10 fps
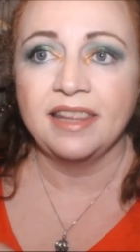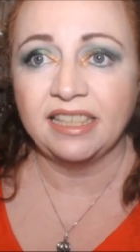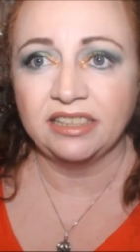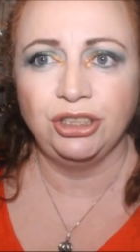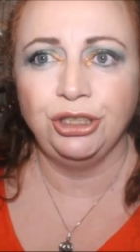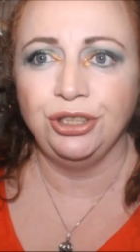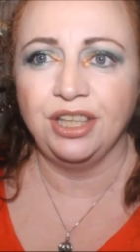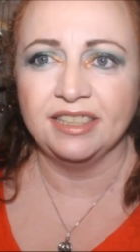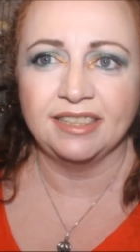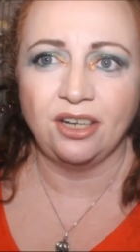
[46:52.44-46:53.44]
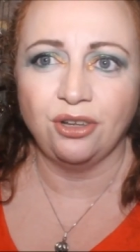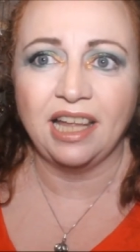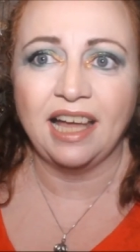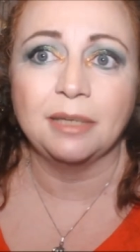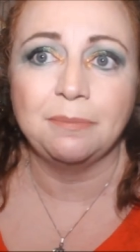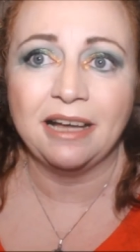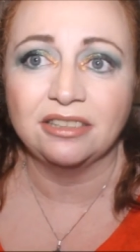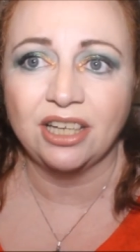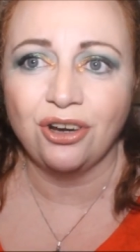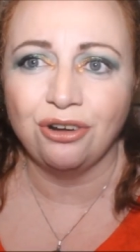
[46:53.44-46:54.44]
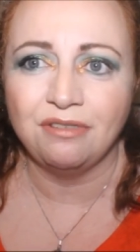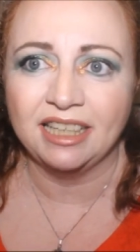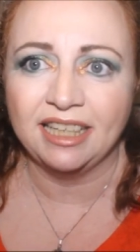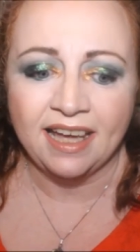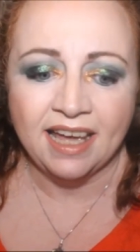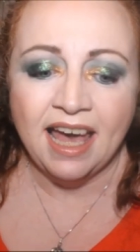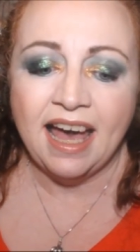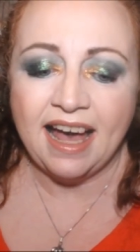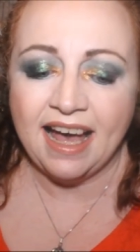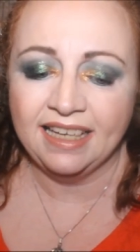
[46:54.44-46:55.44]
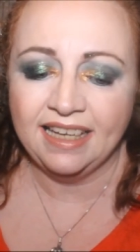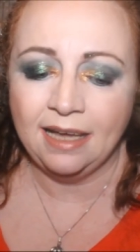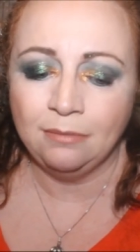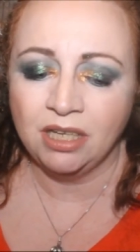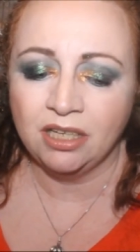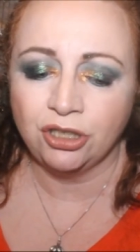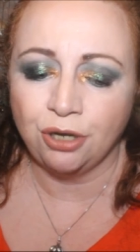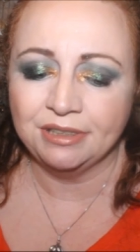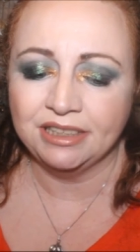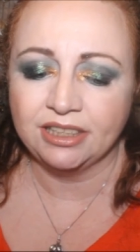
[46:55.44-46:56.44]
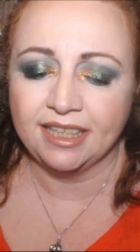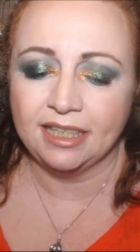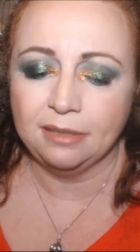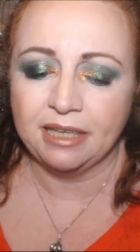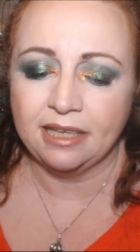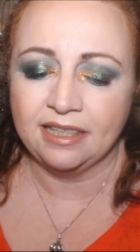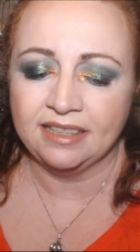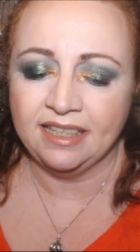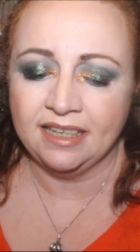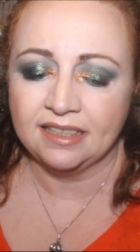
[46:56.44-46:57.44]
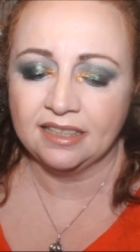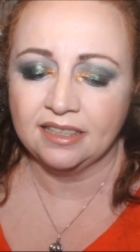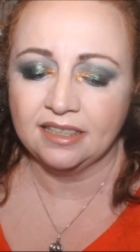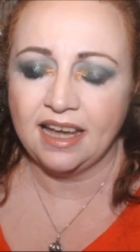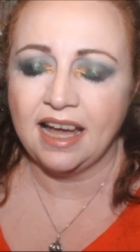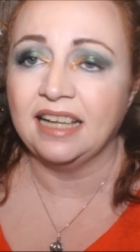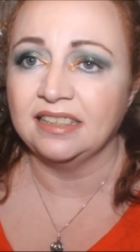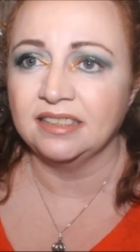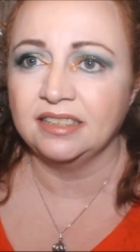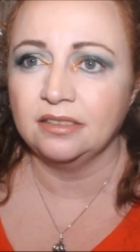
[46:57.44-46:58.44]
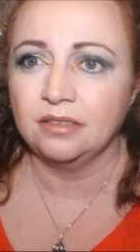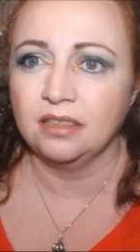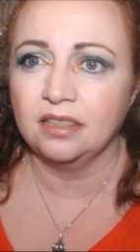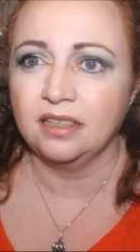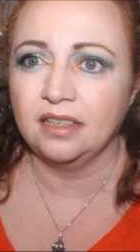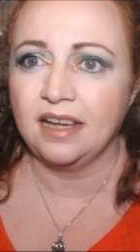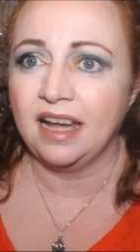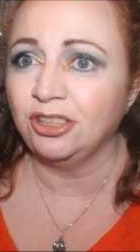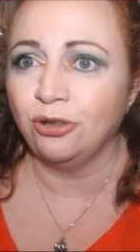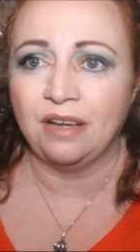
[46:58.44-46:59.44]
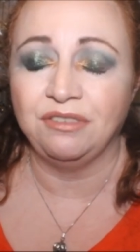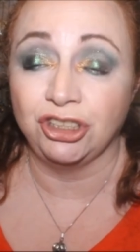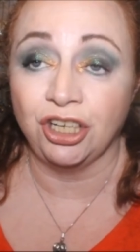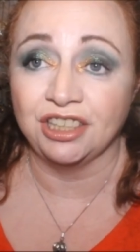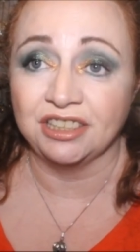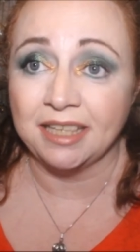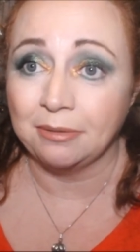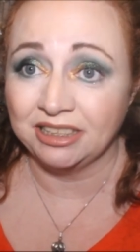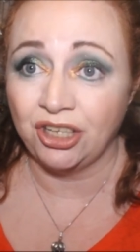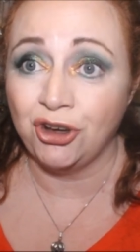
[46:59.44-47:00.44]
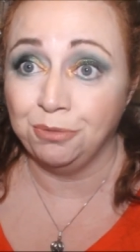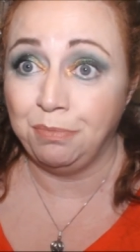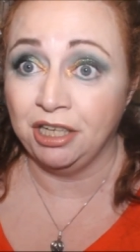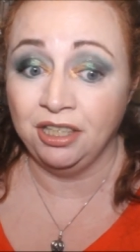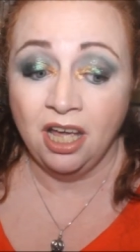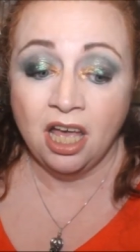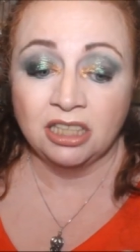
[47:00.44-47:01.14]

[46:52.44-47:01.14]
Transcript: that's two things I don't like about it already. I am going to keep it in and I don't have a choice now, it's open,